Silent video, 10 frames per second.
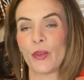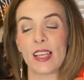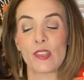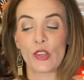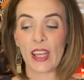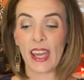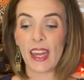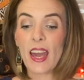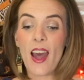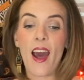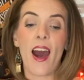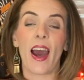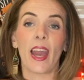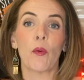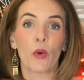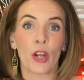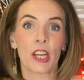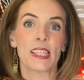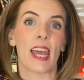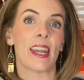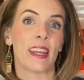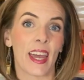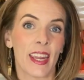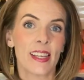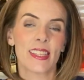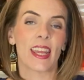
Yesterday I worked at night